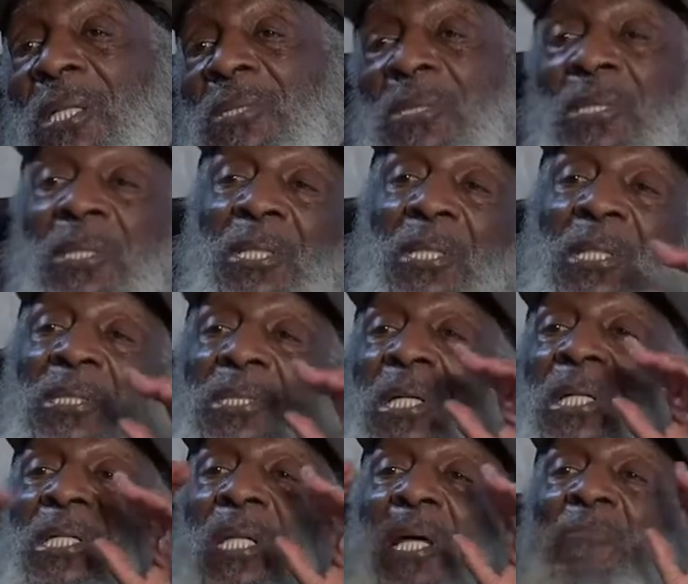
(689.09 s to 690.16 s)
I said, did they
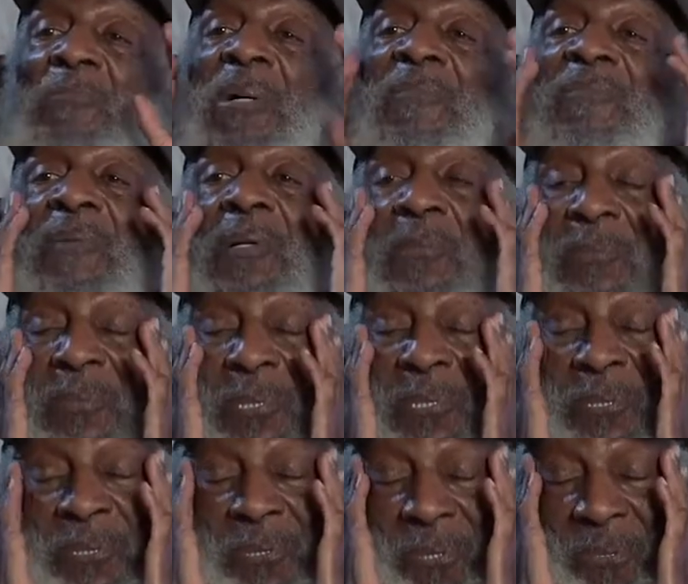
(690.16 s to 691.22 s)
tell you that motherfucker was
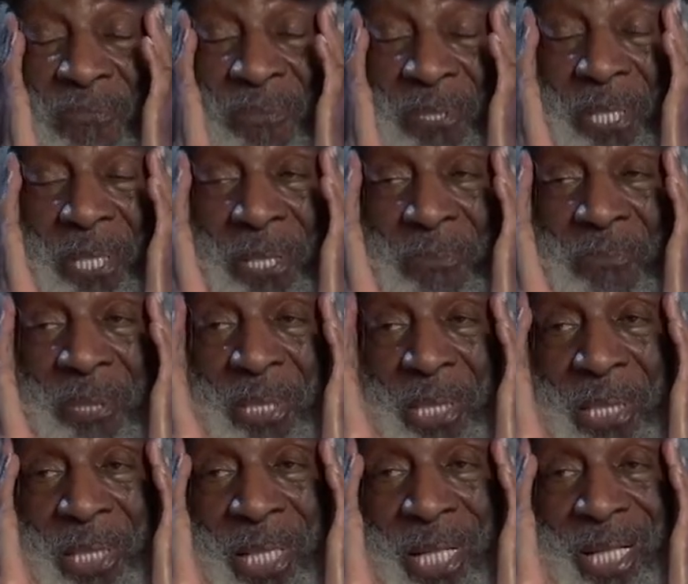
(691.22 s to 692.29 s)
insured for $100 million?